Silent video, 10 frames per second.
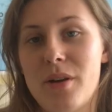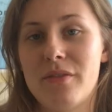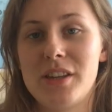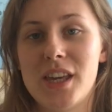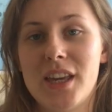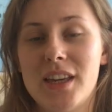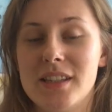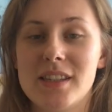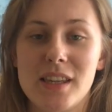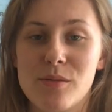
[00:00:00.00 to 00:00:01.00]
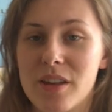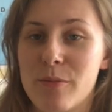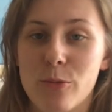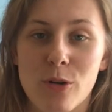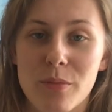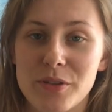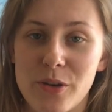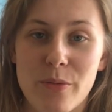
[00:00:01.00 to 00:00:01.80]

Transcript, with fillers: other years, see what they were up to